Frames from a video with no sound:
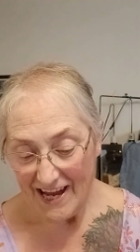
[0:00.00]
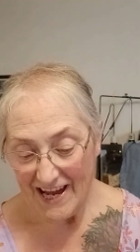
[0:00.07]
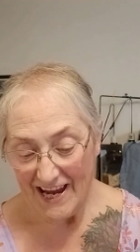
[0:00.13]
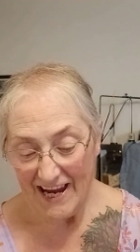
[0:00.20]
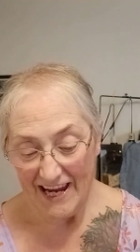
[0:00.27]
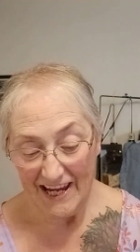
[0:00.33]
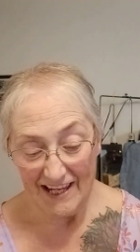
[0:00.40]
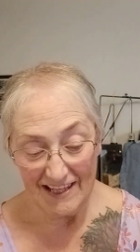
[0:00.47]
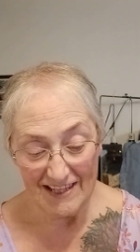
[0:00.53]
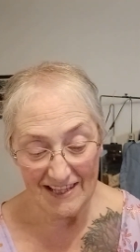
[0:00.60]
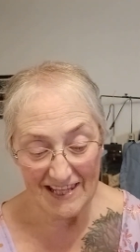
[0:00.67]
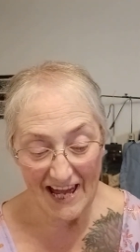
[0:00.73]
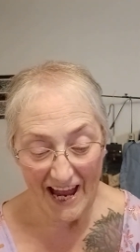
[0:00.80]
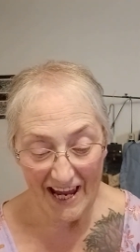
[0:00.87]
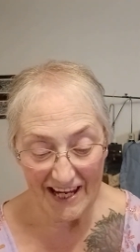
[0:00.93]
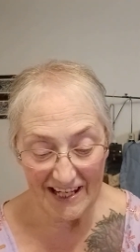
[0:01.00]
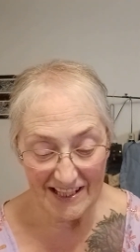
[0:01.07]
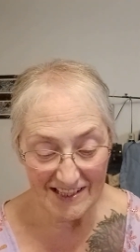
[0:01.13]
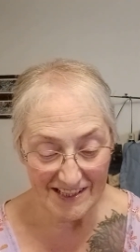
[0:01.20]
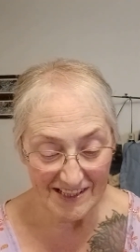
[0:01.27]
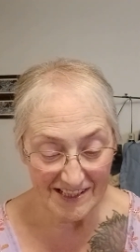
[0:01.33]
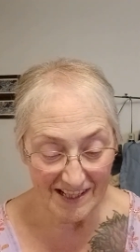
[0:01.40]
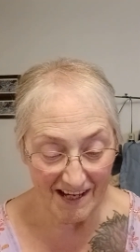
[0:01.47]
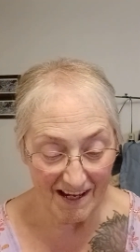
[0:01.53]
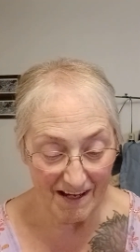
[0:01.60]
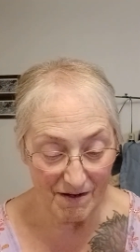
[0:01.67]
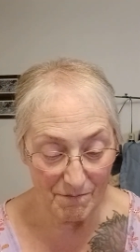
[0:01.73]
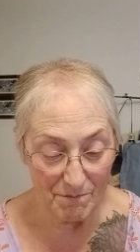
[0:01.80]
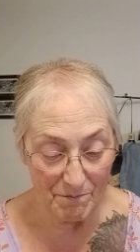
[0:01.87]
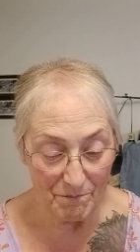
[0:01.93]
And that is,
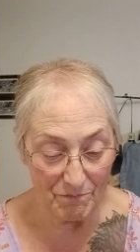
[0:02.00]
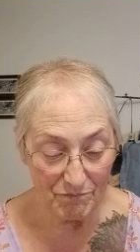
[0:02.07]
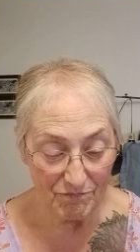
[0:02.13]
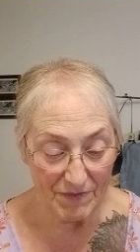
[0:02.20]
um,